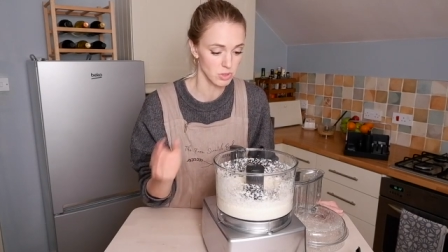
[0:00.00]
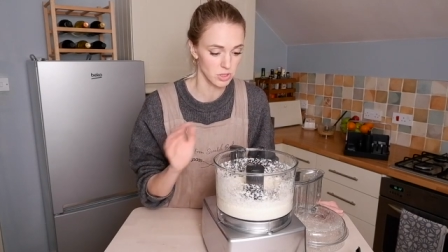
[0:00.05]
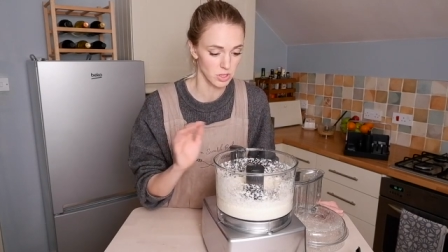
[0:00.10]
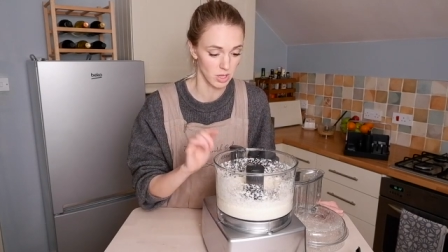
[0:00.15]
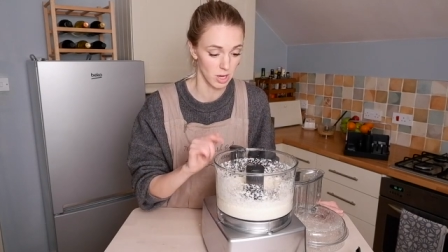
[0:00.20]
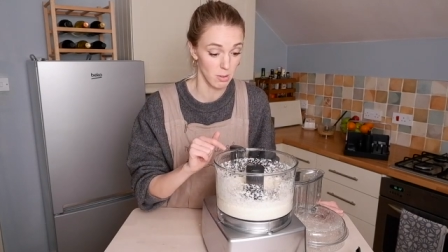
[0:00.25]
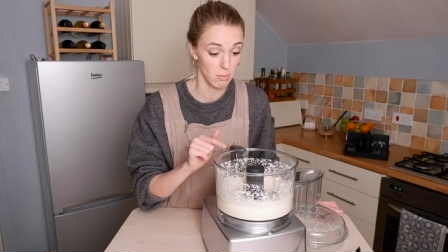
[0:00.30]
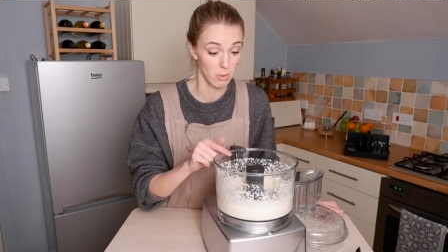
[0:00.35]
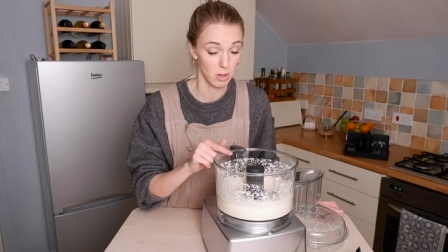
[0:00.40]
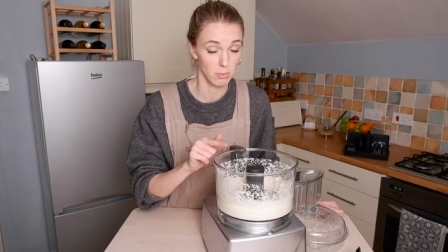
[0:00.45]
So
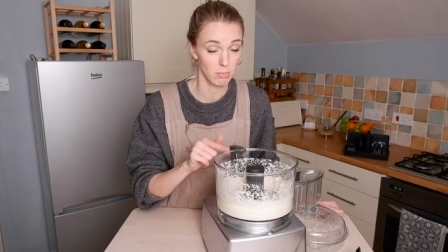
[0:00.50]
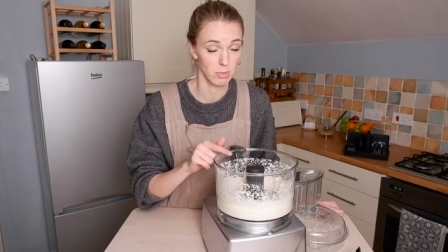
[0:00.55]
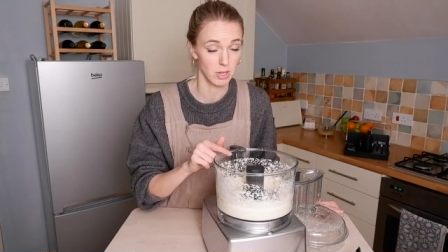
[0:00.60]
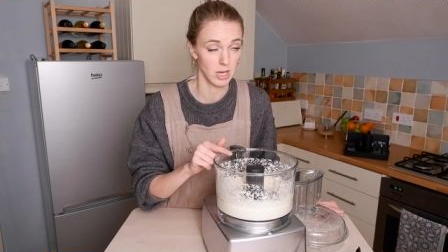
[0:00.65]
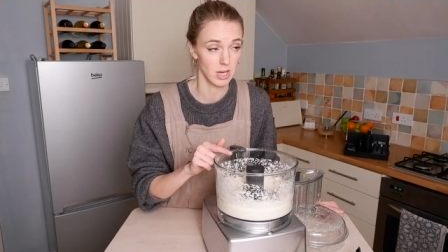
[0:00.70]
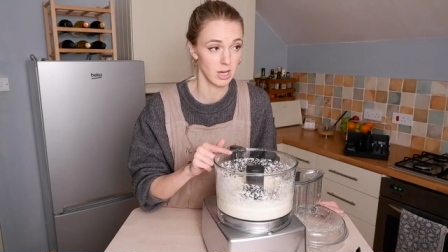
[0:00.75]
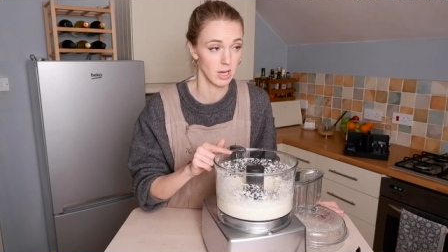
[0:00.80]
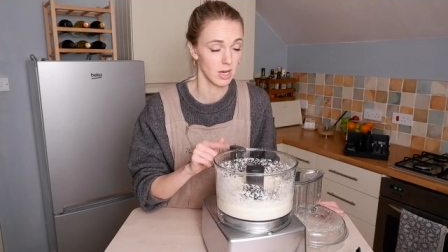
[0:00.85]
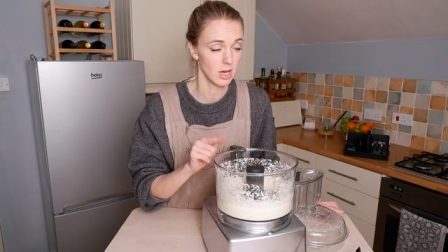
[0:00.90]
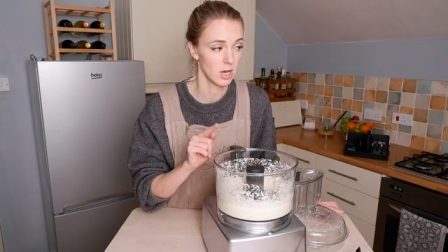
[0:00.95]
that might
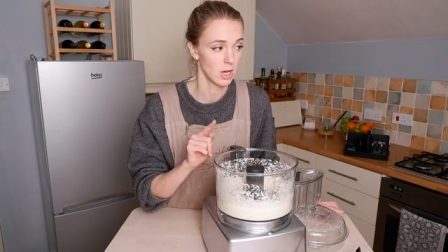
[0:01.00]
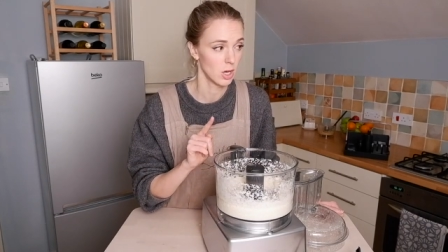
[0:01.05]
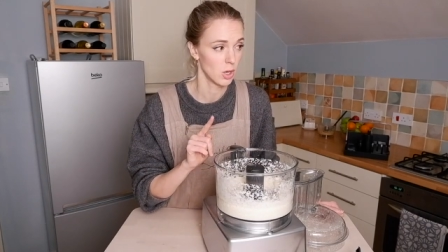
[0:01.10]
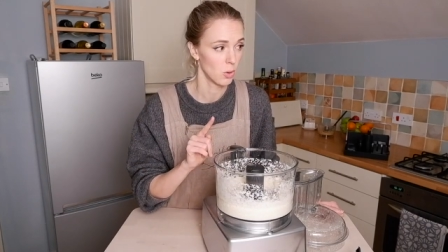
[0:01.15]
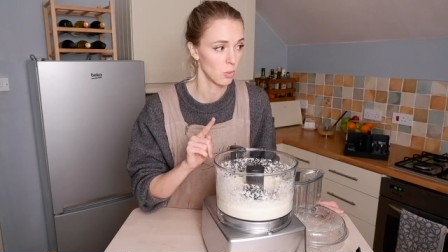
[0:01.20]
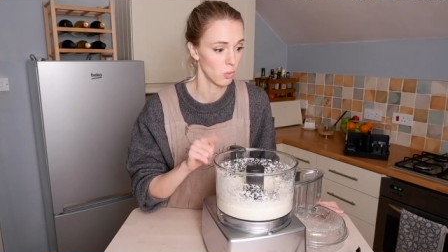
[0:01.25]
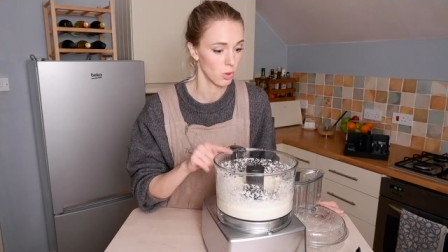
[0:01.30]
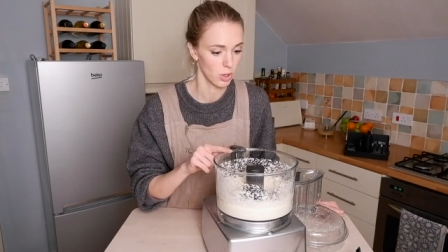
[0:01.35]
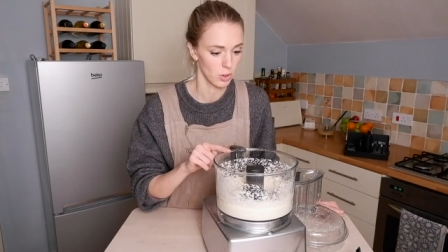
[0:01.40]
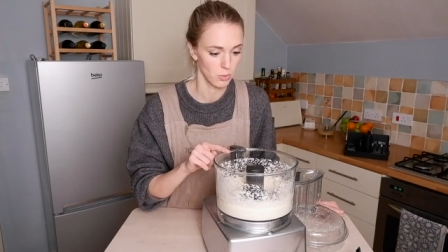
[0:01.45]
be
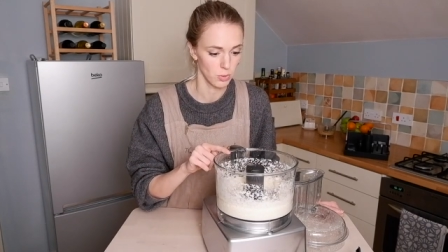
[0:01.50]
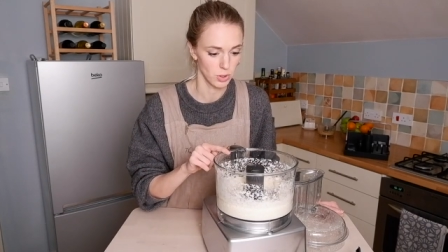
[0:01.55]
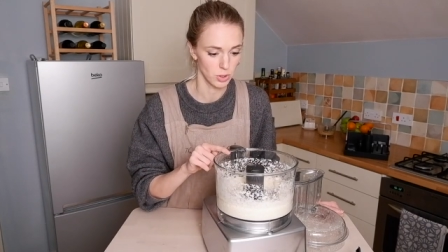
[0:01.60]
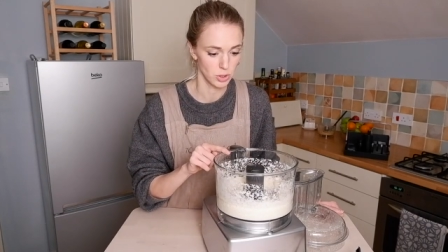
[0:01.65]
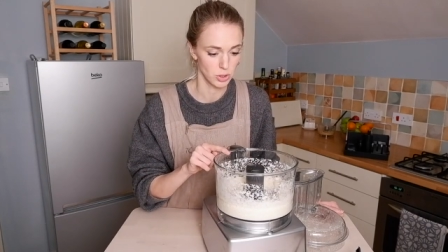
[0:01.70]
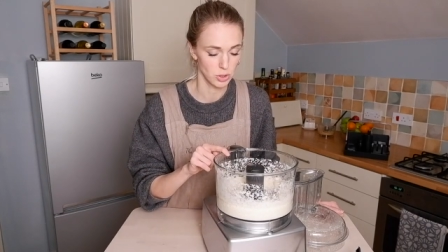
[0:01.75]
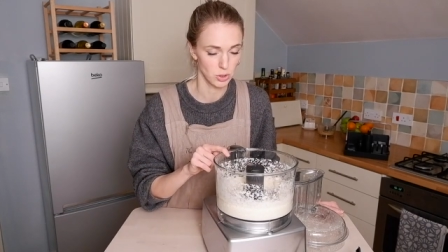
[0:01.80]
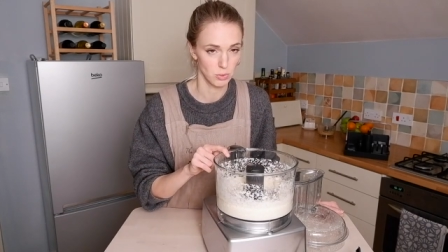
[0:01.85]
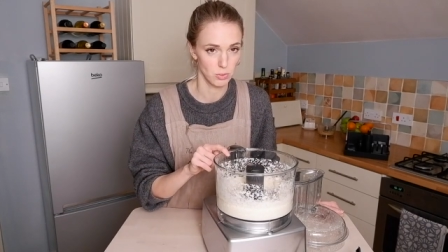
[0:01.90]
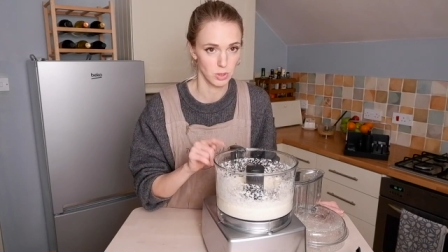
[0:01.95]
what I want to
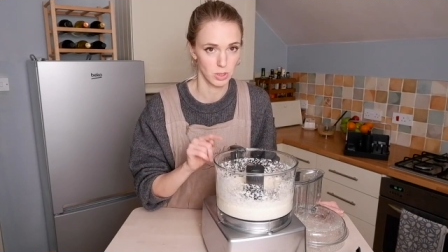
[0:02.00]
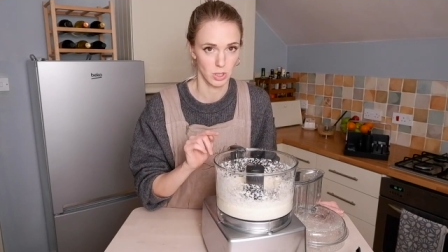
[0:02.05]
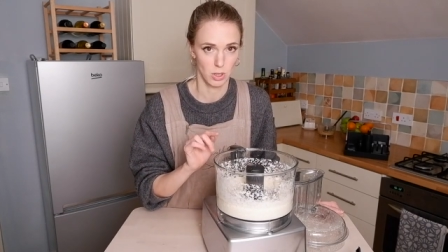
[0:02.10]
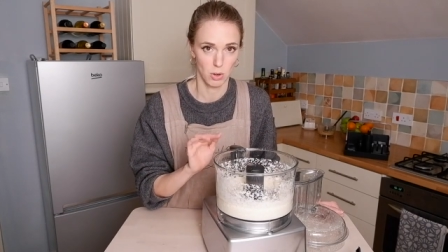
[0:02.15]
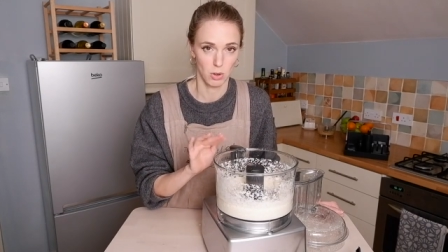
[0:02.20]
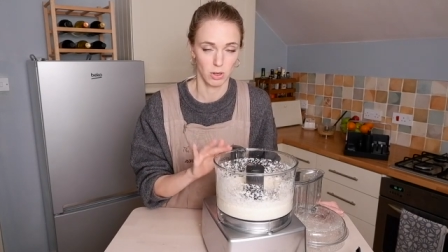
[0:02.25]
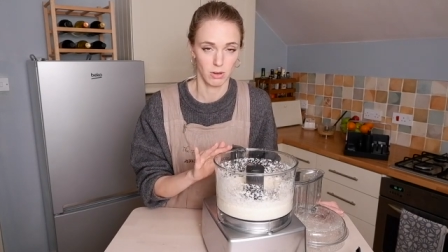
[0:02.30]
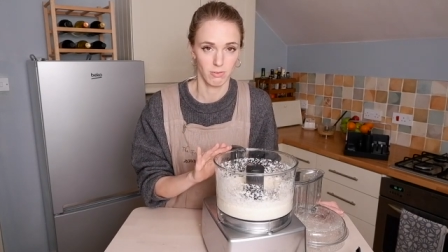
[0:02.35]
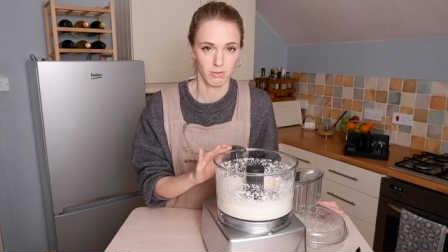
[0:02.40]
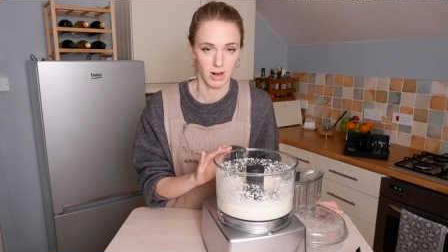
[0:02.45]
do with the
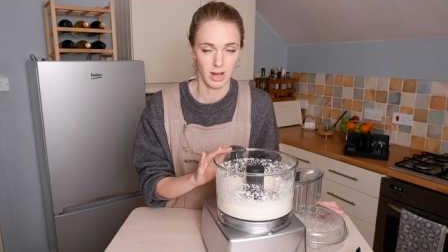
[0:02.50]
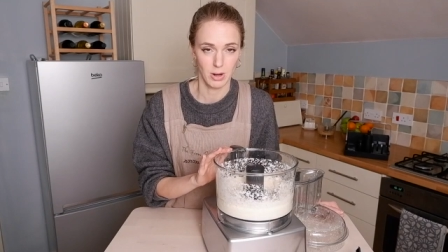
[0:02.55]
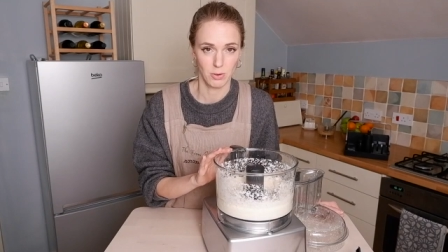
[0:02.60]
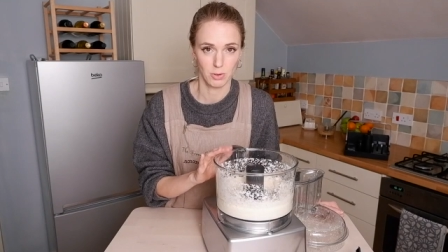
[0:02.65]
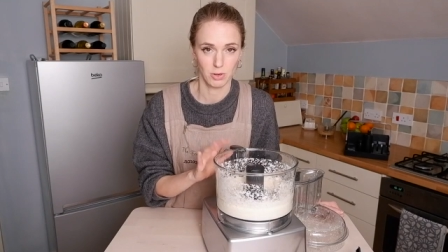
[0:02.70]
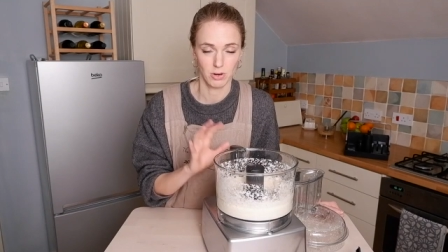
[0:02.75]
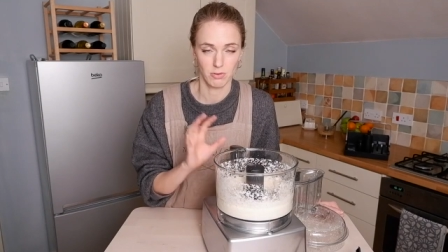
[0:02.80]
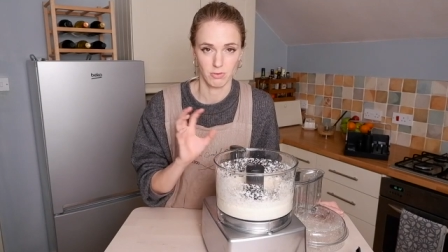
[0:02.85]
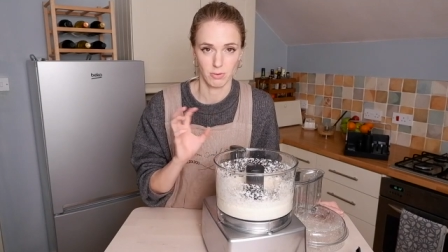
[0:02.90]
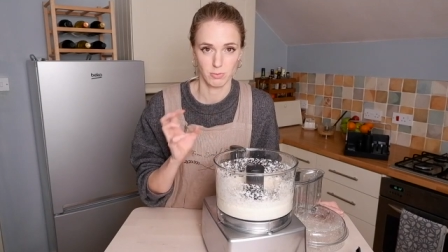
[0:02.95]

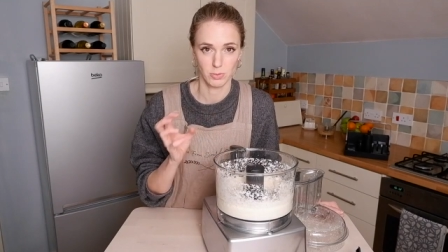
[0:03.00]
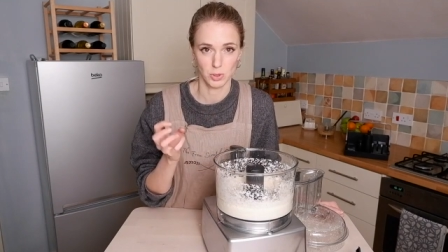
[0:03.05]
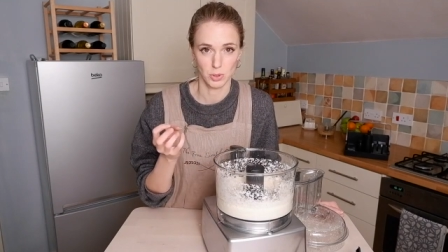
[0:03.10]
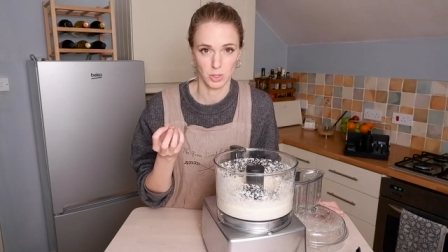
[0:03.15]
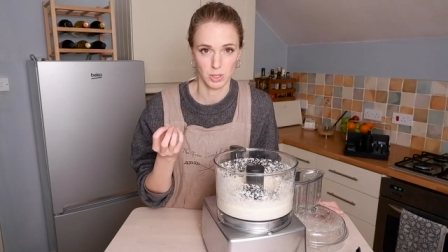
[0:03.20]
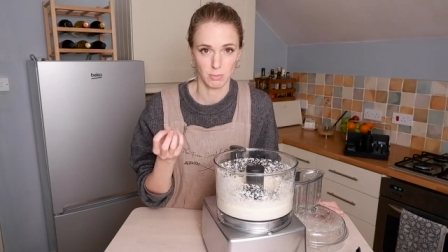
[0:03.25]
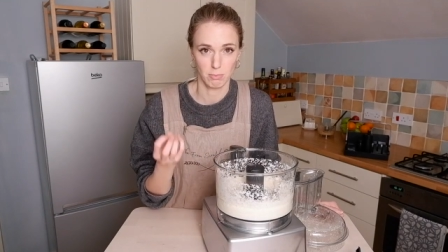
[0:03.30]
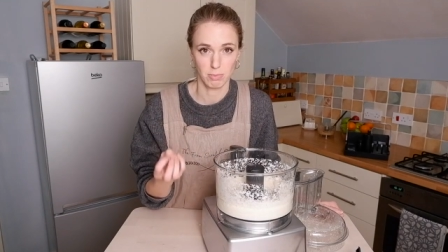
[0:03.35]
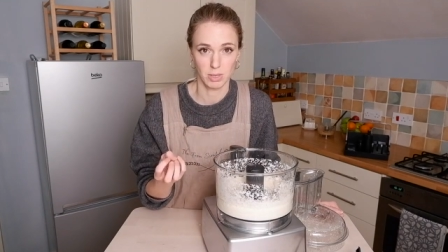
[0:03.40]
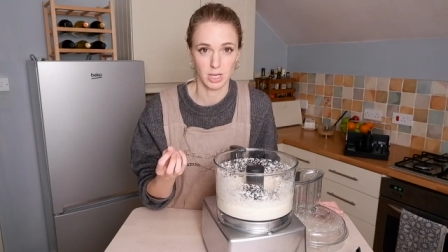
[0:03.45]
cauliflower if I'm
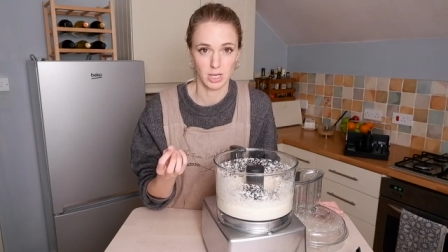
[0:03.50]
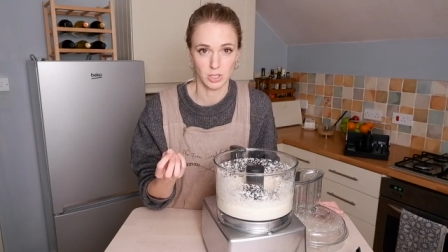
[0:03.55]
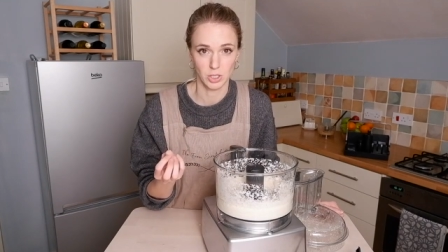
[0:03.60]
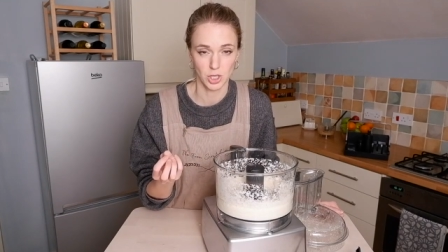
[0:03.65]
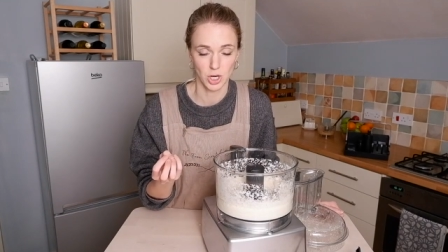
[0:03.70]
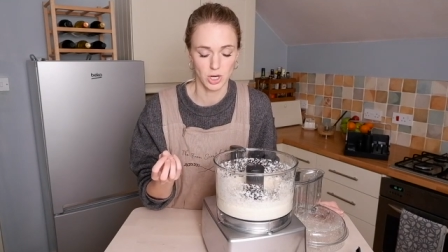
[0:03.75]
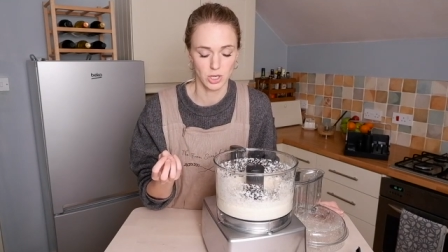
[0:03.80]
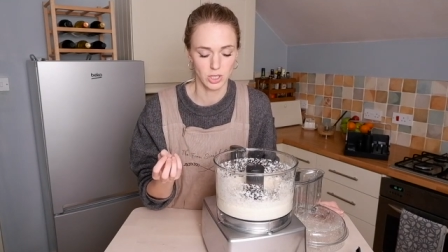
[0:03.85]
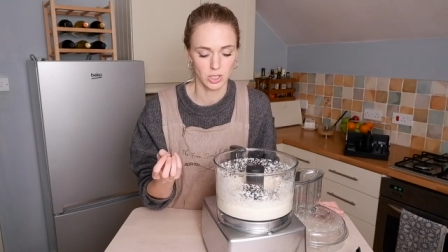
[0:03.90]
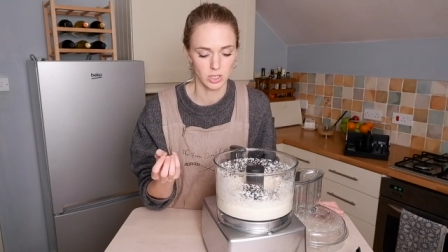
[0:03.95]
doing bigger
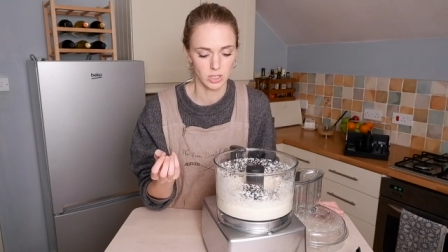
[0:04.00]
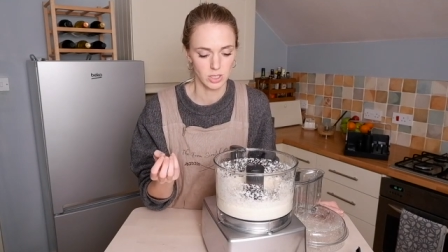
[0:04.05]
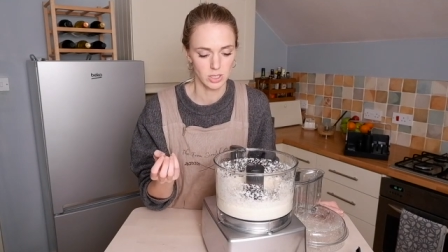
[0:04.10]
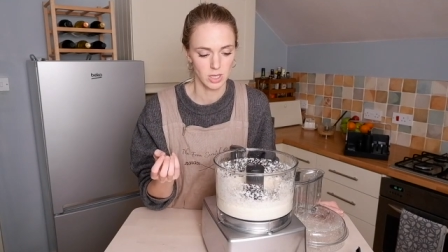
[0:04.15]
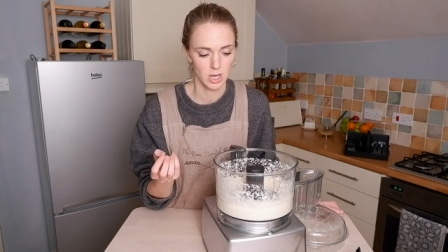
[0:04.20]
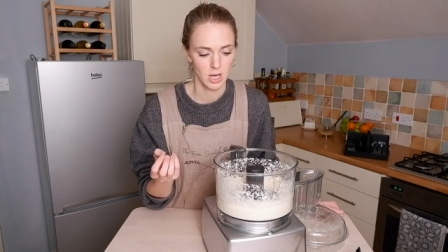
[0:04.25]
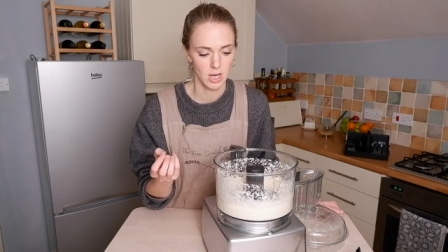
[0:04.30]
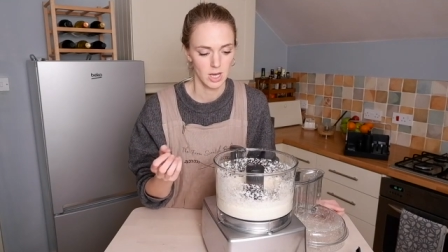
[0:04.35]
chunks.